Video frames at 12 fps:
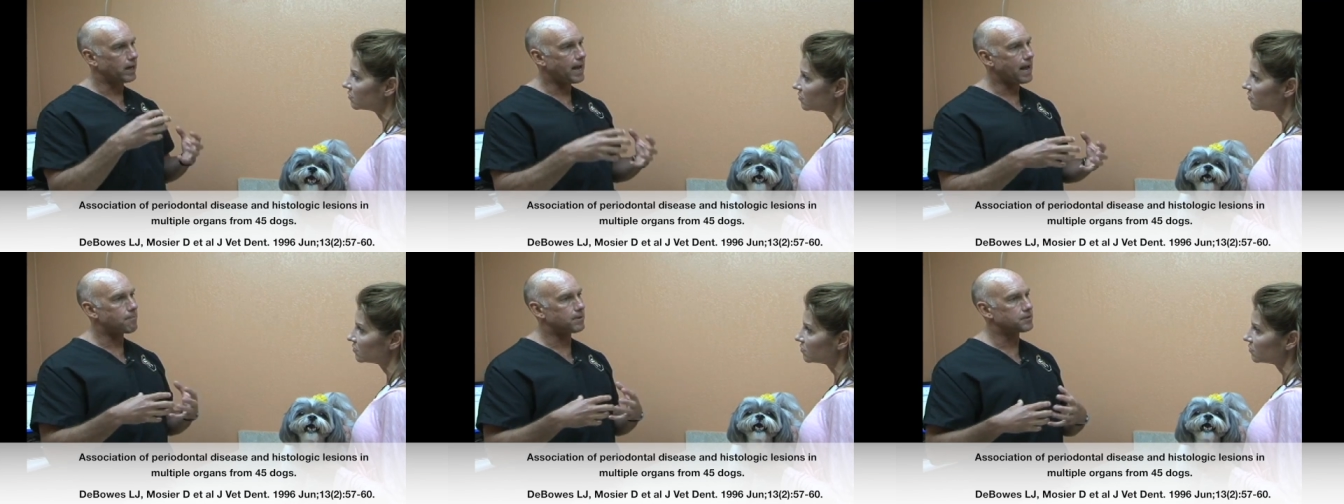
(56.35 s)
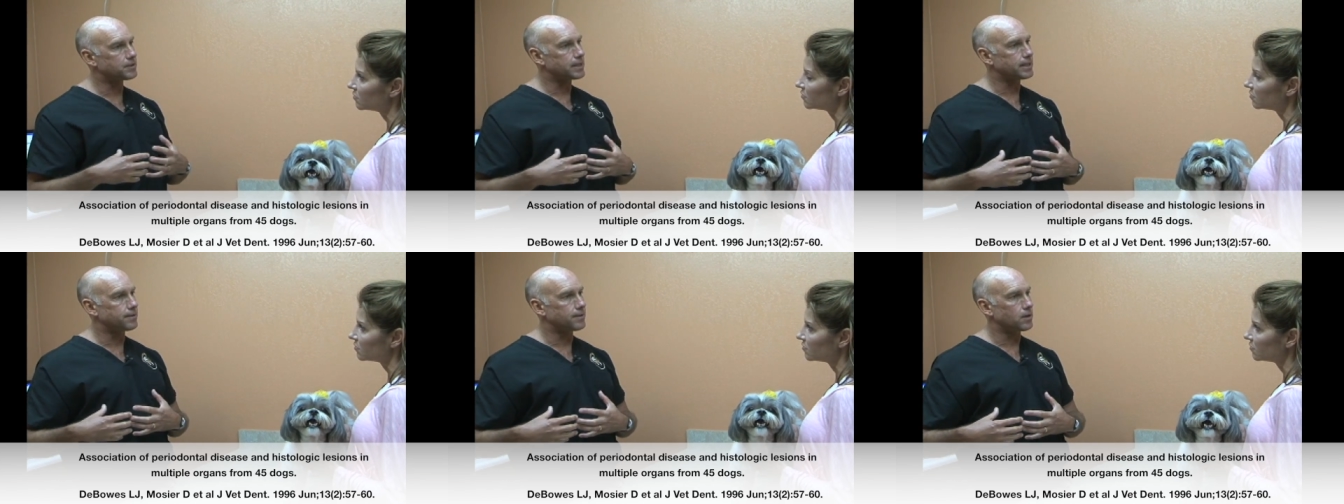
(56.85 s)
and what mm-hmm. happens
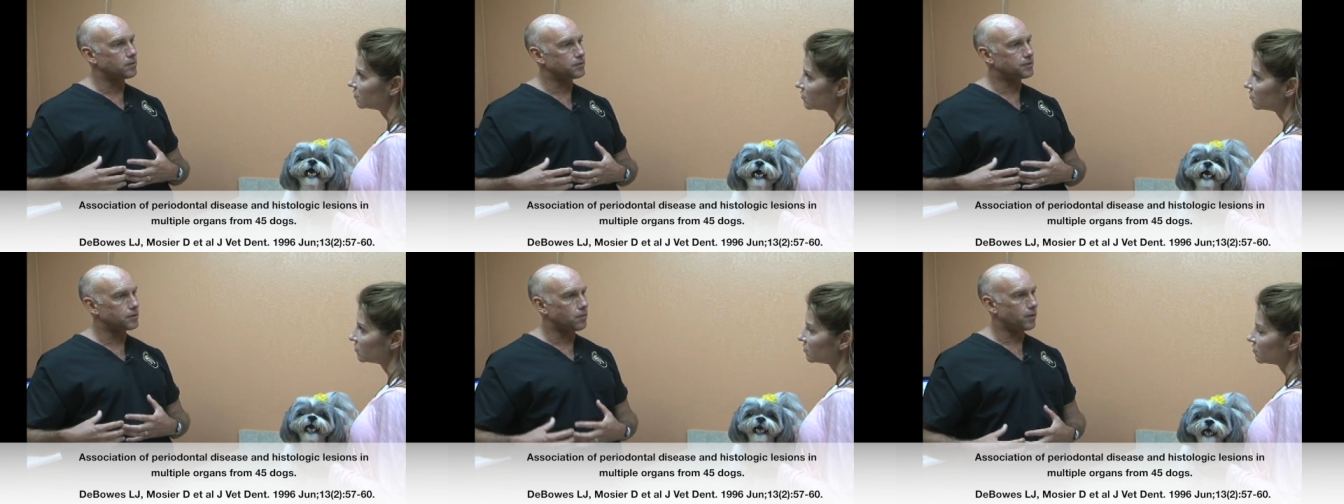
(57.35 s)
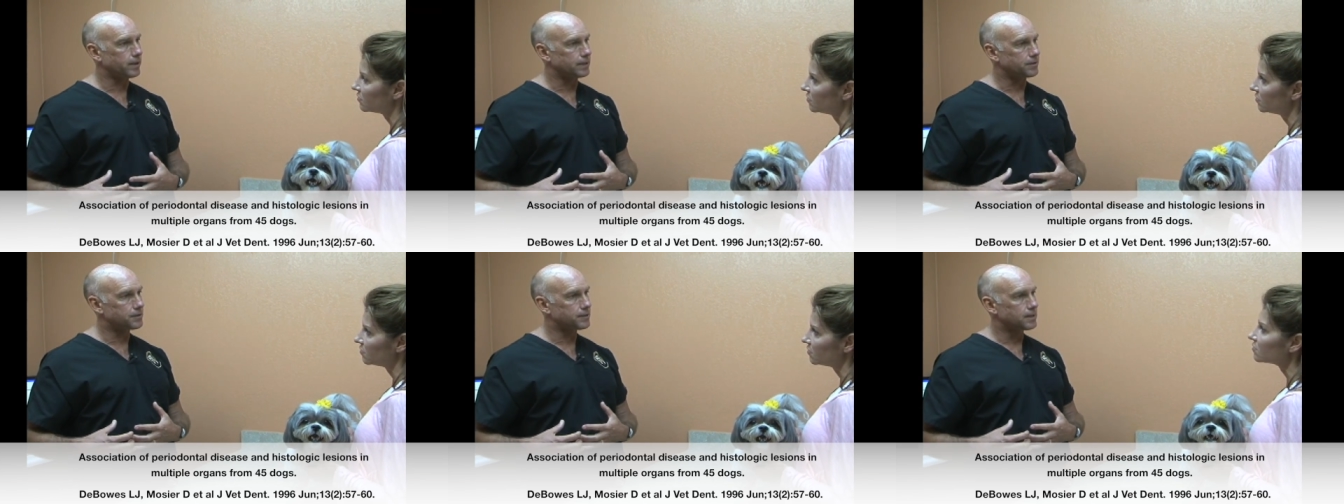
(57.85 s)
in those
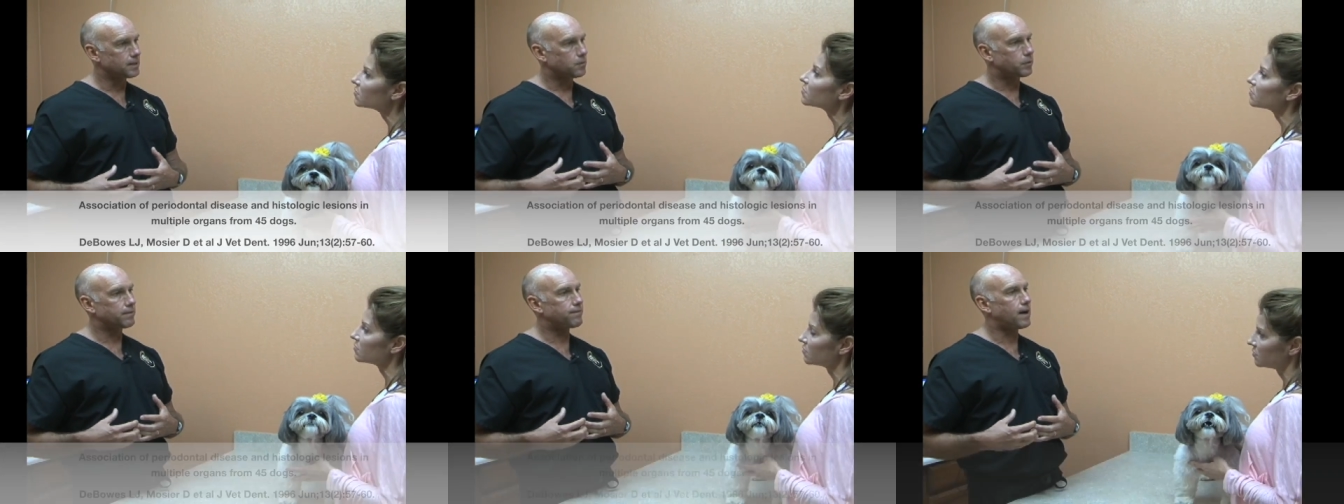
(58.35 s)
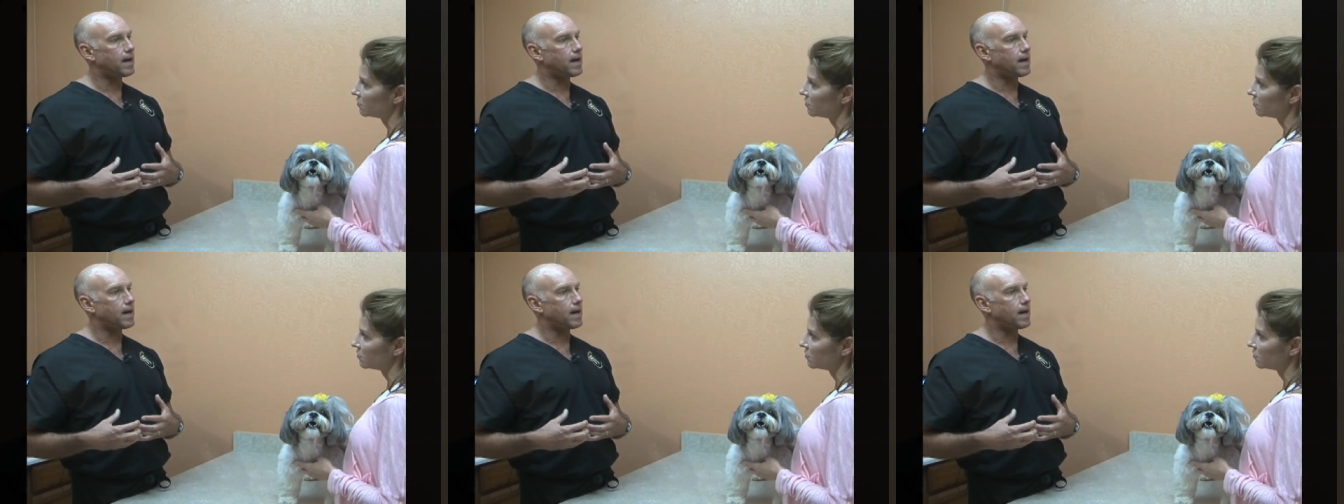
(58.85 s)
organs. We